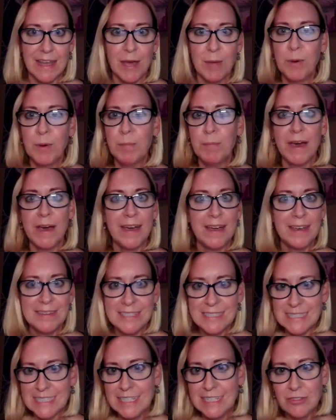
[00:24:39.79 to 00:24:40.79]
But behind the
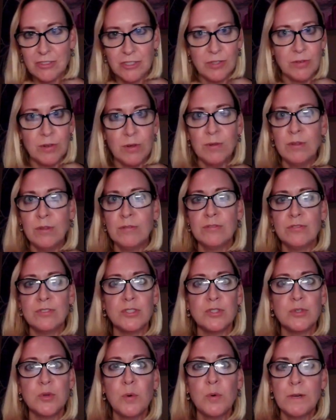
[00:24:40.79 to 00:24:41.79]
scenes, there's
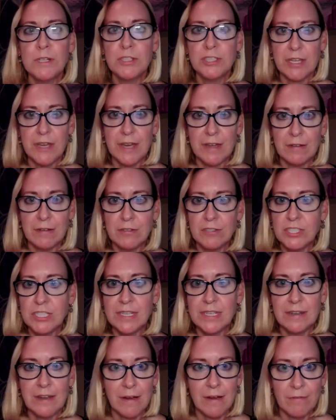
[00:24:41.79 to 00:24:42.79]
so much energy
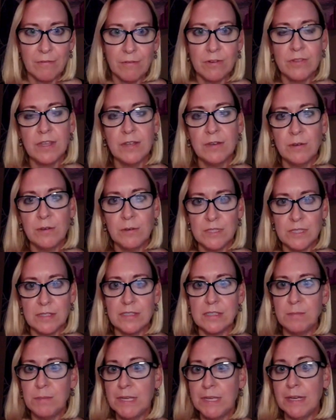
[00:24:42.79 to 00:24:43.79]
and effort that goes
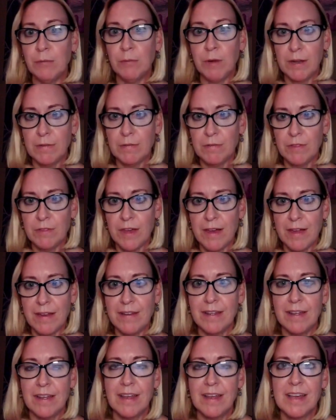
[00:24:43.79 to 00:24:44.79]
into being ready for that.
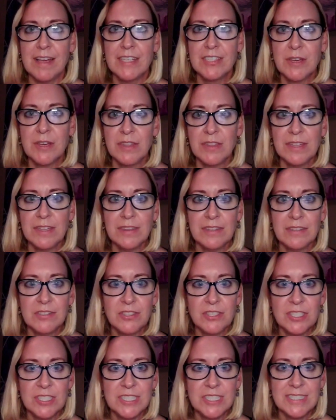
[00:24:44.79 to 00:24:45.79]
So I think
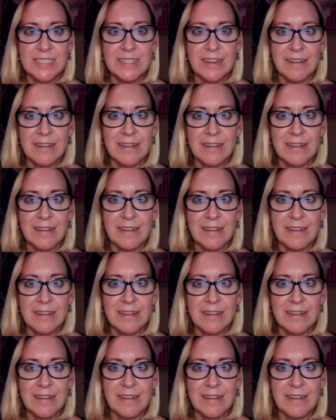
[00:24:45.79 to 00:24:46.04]
there's just